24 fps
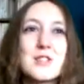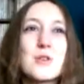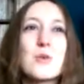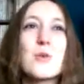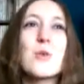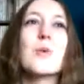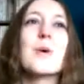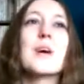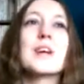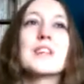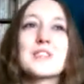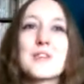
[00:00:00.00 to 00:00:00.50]
It's
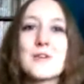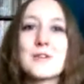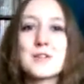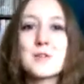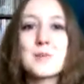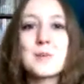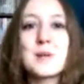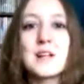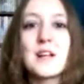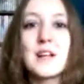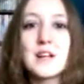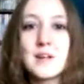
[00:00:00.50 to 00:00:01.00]
just always
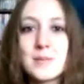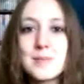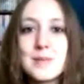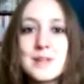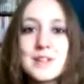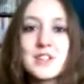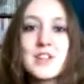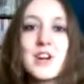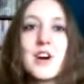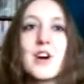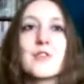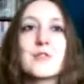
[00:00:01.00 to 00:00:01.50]
going to be
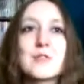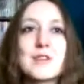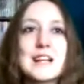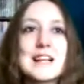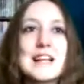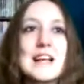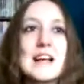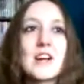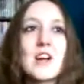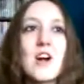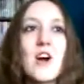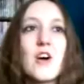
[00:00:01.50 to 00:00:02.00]
like
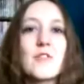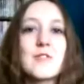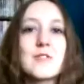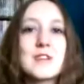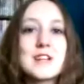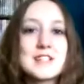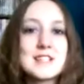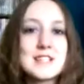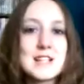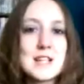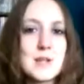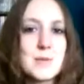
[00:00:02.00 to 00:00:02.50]
mid-card, really. I
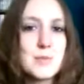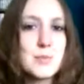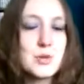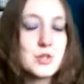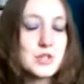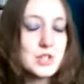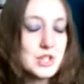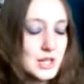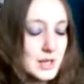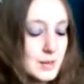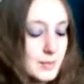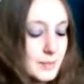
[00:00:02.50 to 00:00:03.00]
can't really see
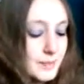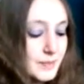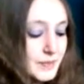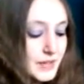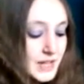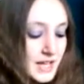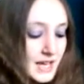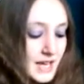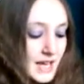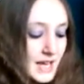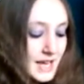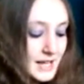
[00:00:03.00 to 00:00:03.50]
them pushing
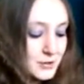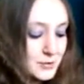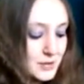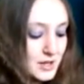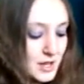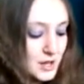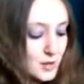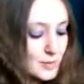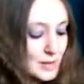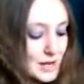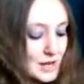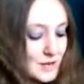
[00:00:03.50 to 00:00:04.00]
him
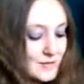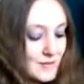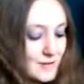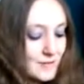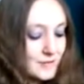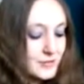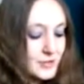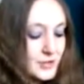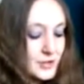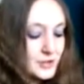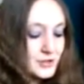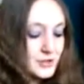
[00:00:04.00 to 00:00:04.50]
into another main
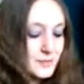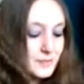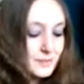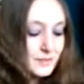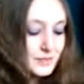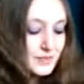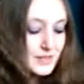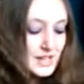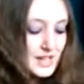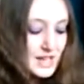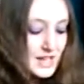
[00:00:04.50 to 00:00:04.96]
event feud.